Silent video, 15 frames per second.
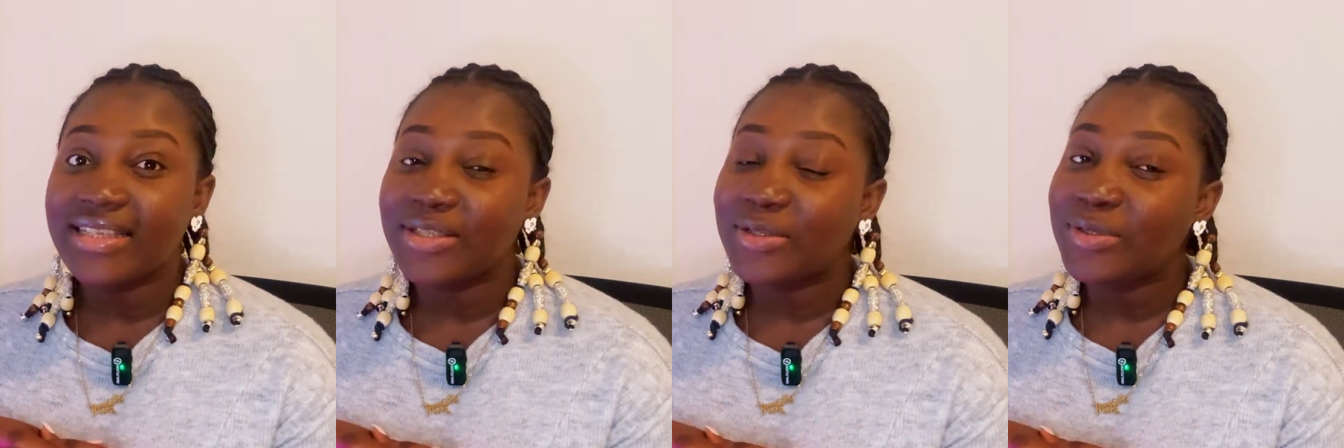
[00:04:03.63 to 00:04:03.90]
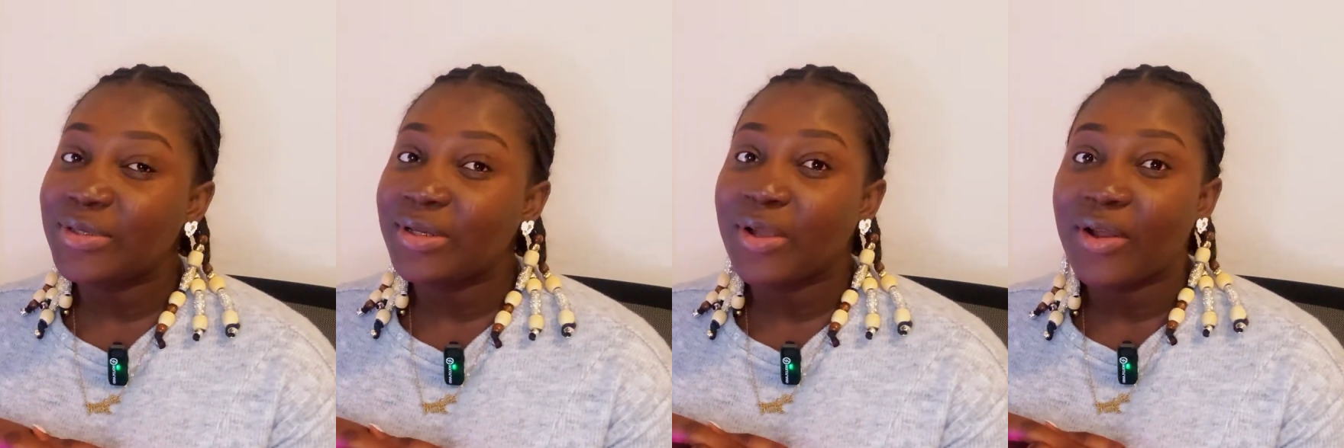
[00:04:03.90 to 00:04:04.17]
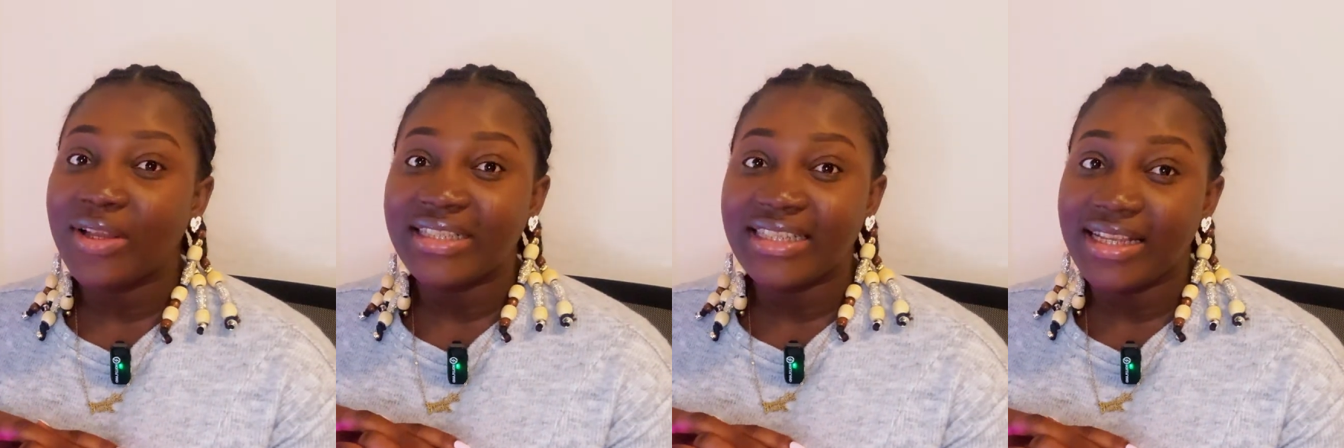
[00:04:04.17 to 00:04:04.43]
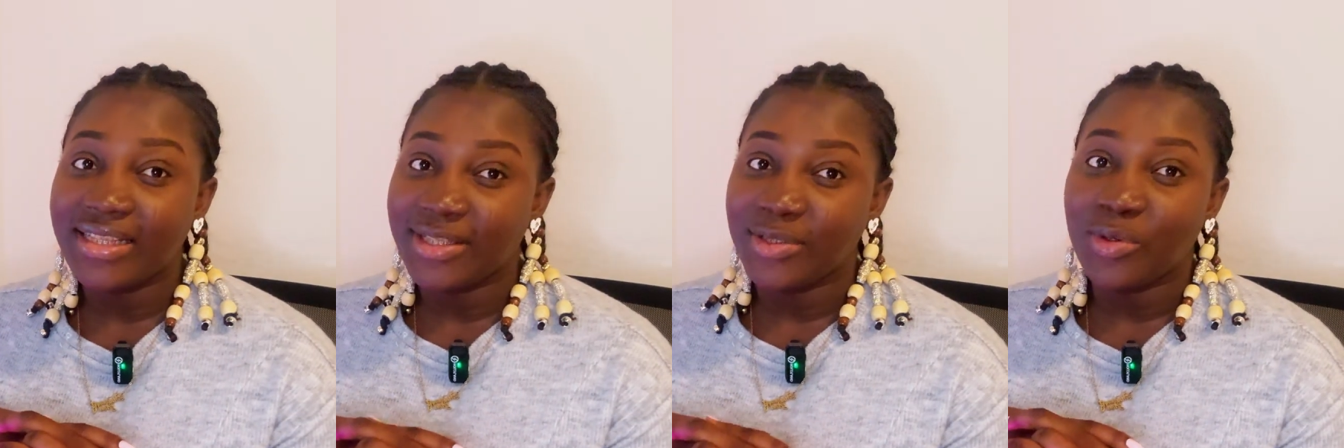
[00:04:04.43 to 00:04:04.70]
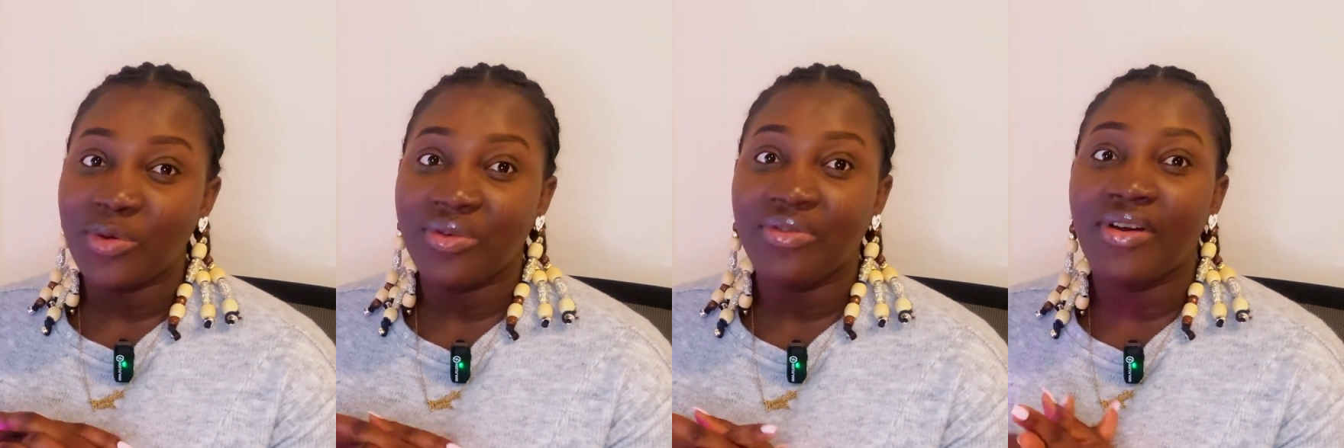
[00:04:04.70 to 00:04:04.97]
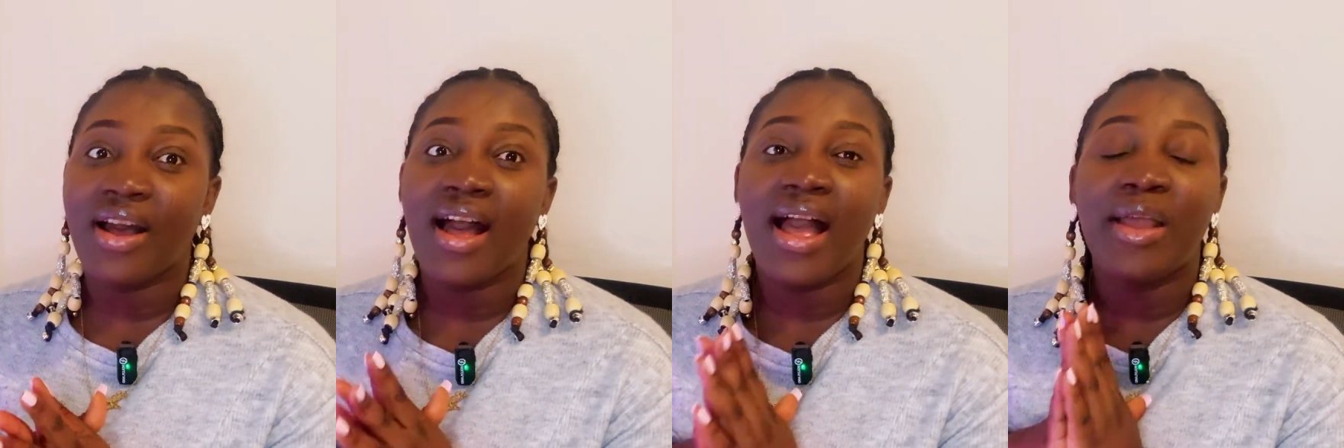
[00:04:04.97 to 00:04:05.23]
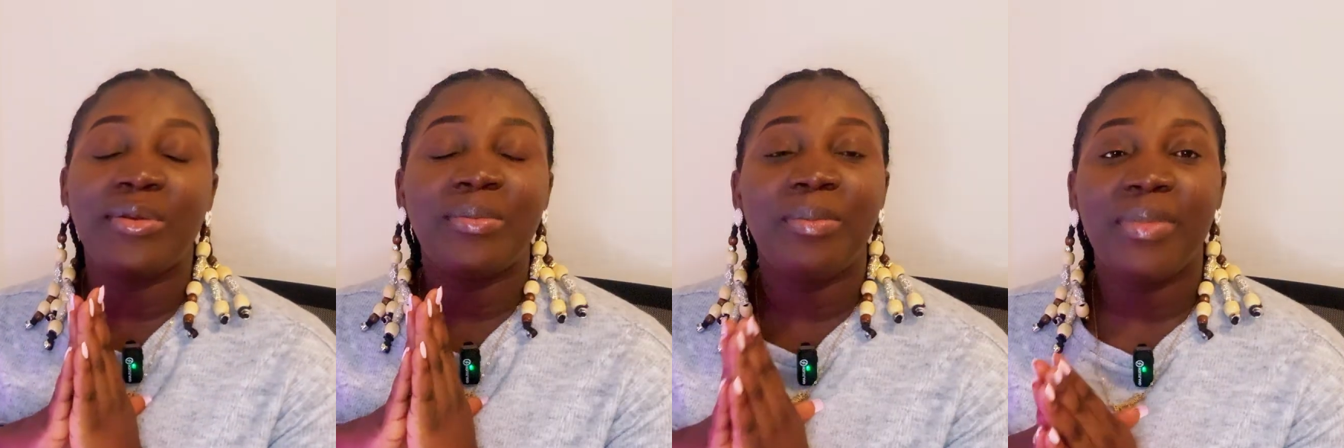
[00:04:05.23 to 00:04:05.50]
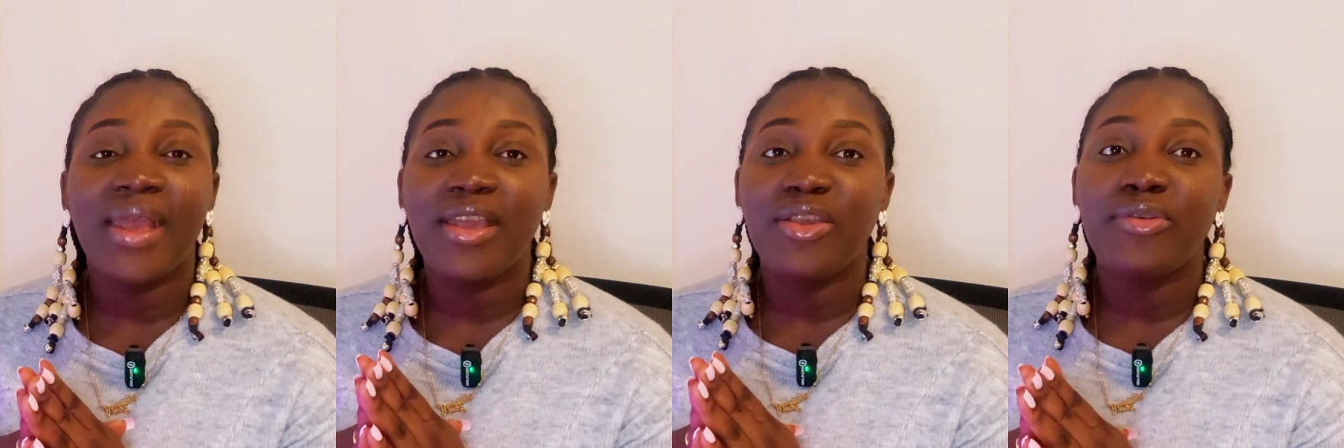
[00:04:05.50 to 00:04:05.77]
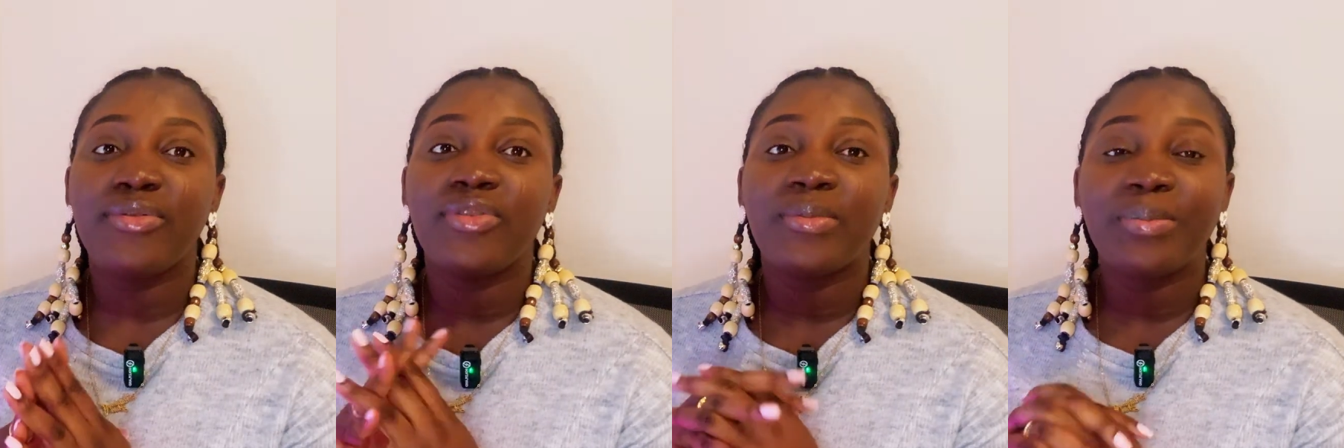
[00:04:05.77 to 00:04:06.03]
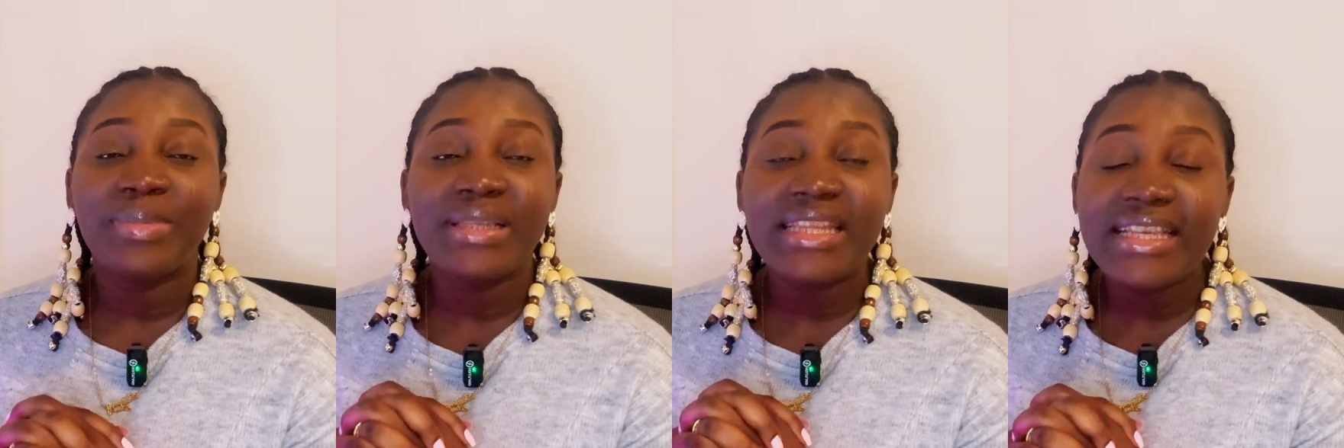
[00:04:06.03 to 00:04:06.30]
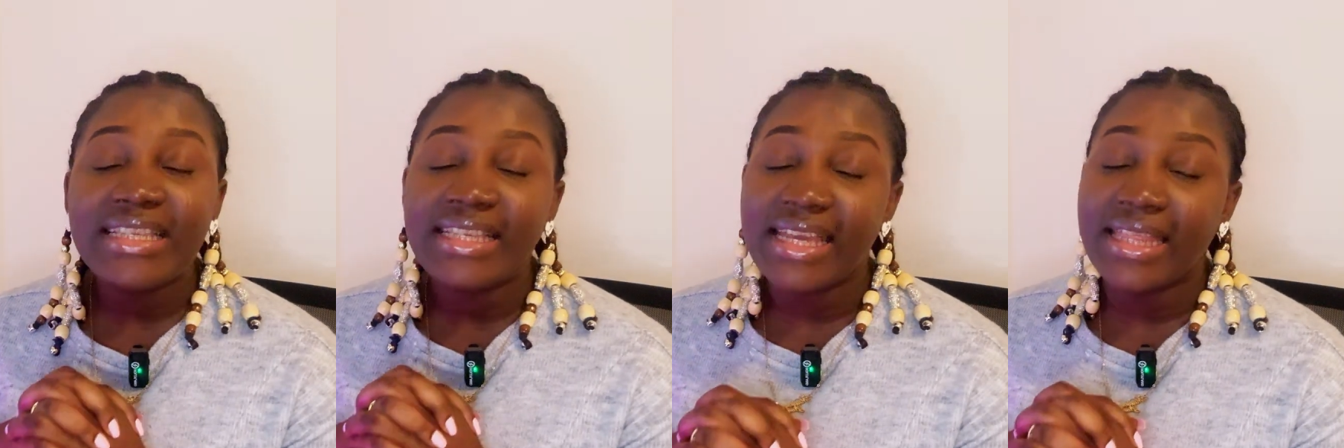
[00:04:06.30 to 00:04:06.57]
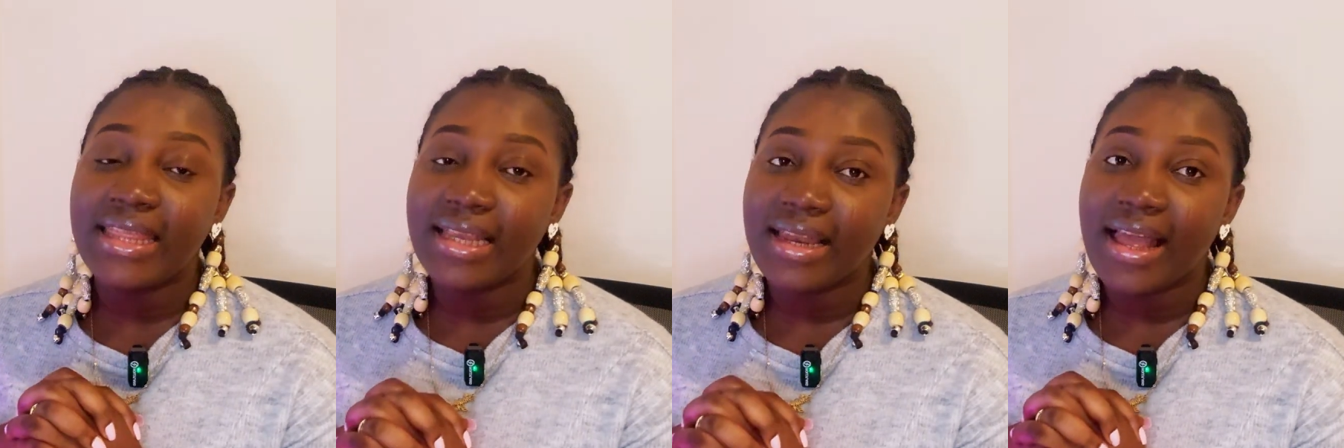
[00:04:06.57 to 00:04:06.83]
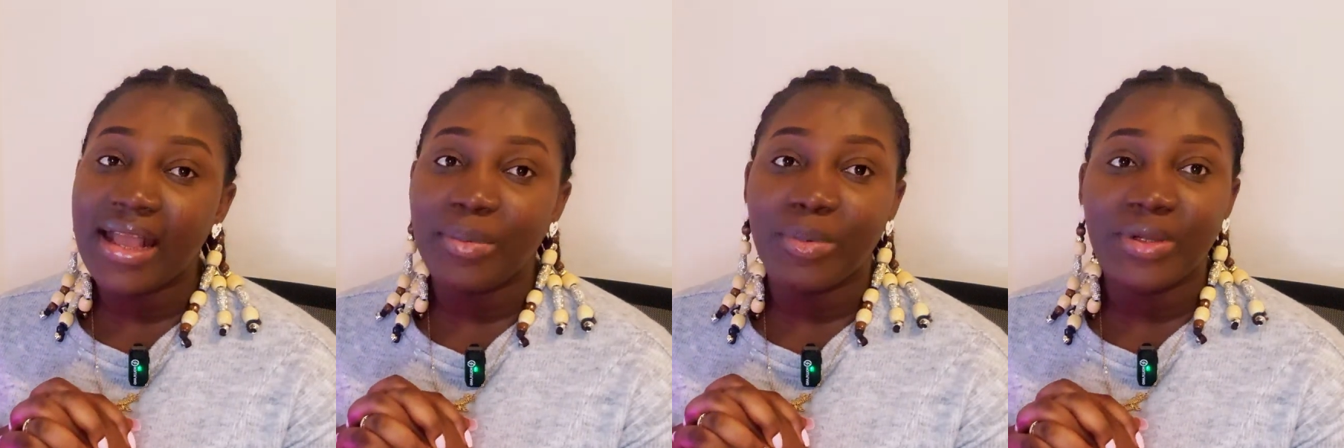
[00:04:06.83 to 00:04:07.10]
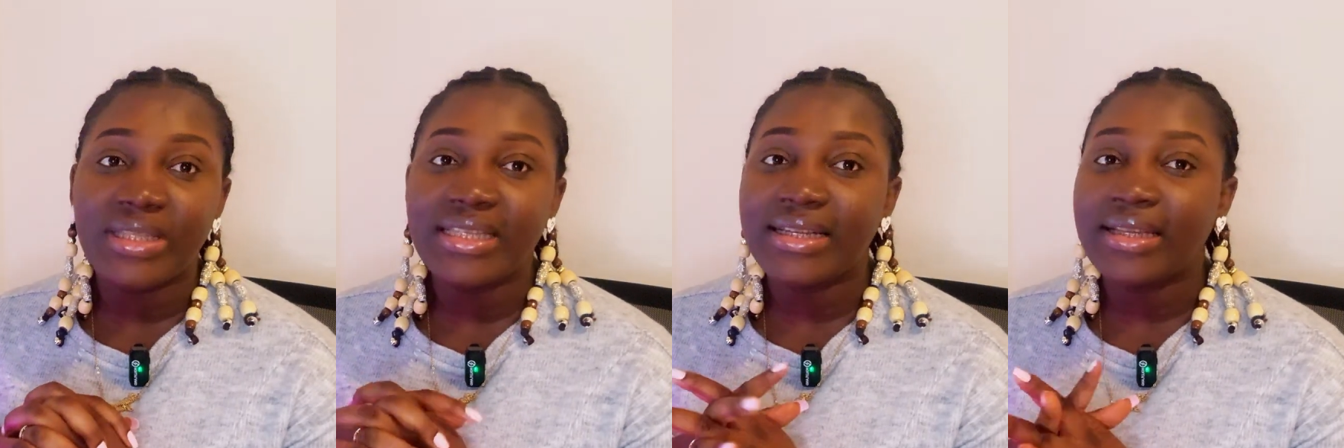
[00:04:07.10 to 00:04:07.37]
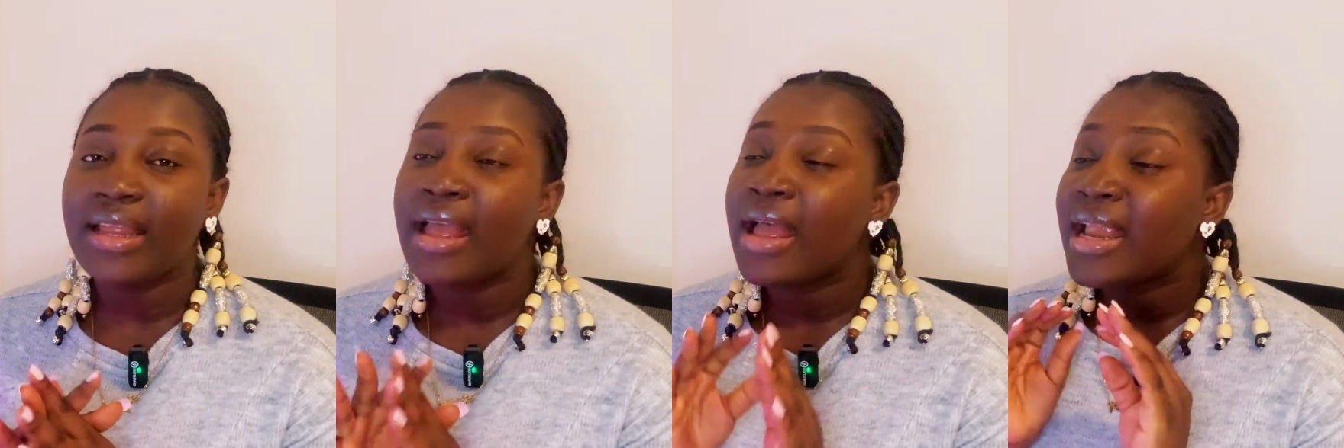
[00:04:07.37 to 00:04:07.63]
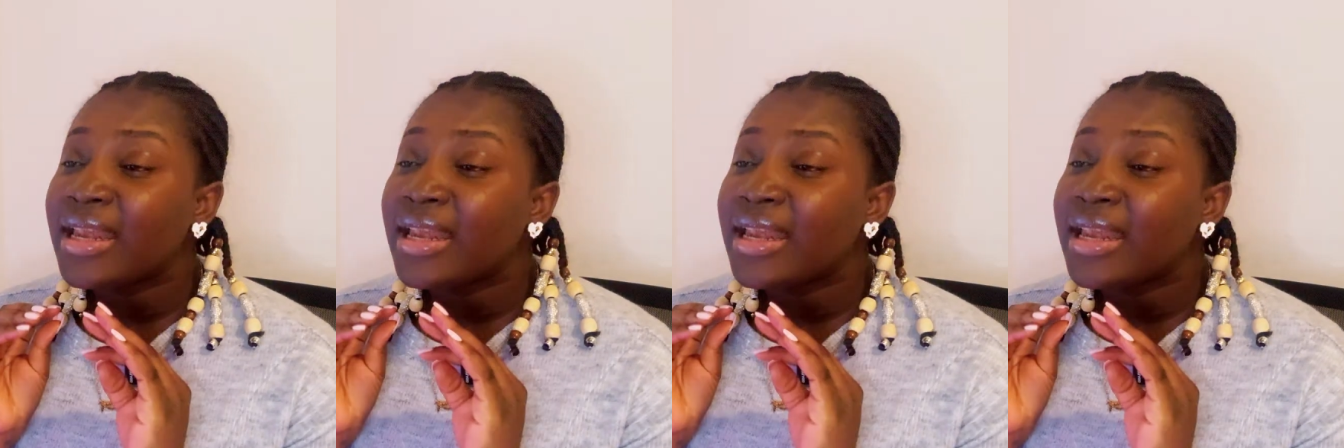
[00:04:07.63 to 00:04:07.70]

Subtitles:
is good content so far, I beg you to please hit the like button.